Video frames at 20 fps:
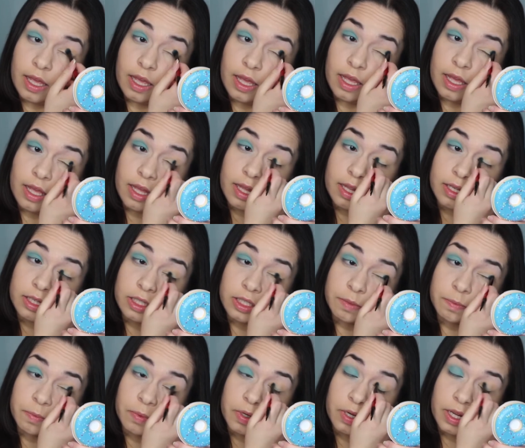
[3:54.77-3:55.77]
And
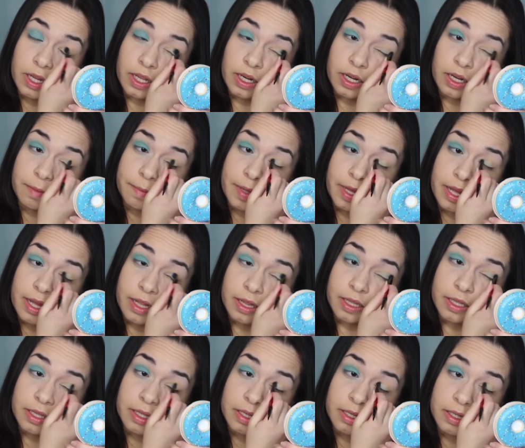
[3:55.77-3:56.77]
just putting it on my
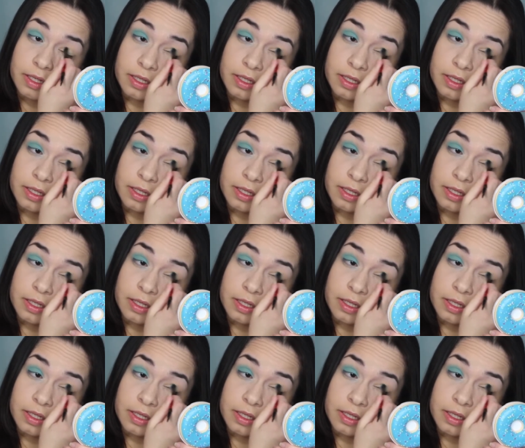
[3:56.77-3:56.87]
eyelid.